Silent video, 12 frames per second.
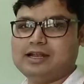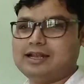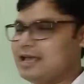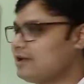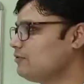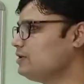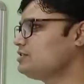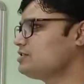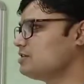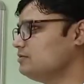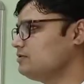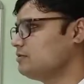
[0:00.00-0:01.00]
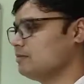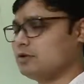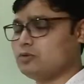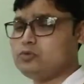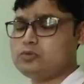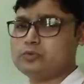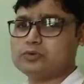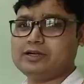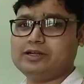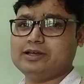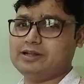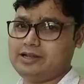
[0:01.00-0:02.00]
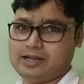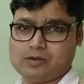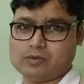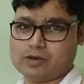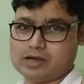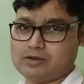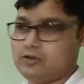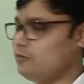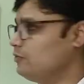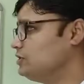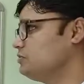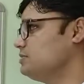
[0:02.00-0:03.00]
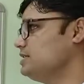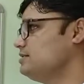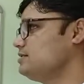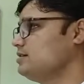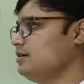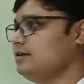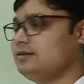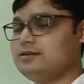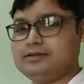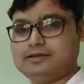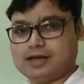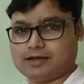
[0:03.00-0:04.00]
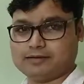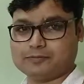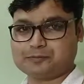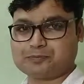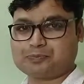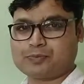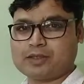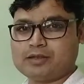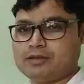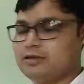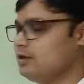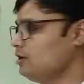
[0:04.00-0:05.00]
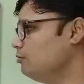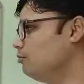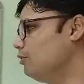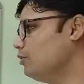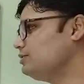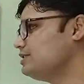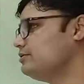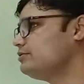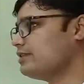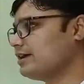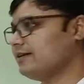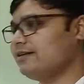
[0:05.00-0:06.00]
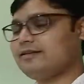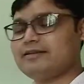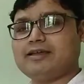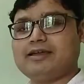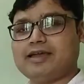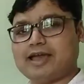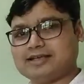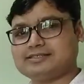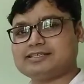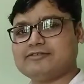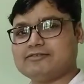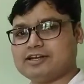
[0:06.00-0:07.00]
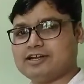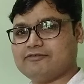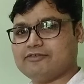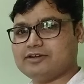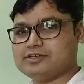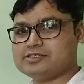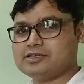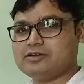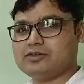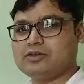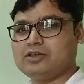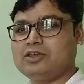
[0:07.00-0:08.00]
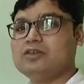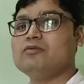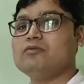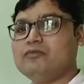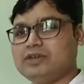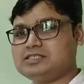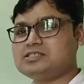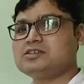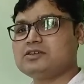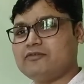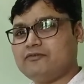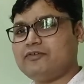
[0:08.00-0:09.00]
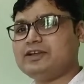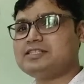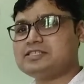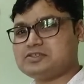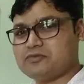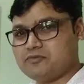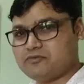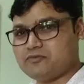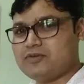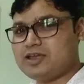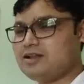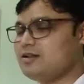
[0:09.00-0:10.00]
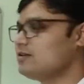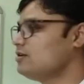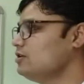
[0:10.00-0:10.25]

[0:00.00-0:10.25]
Language comes from a root word lingua, which means tongue. Bloch and Trager has given a definition which fits well